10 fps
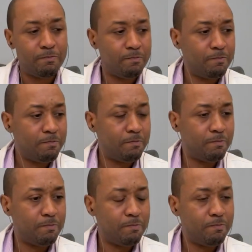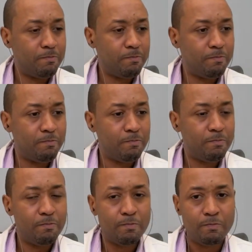
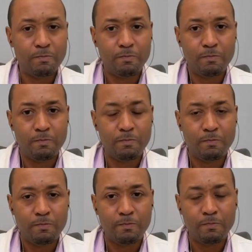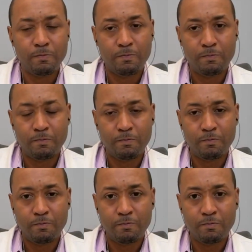
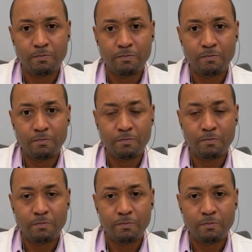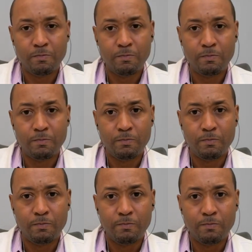
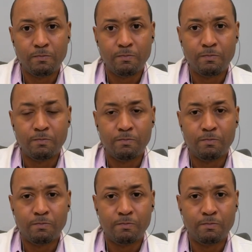This person isn't speaking.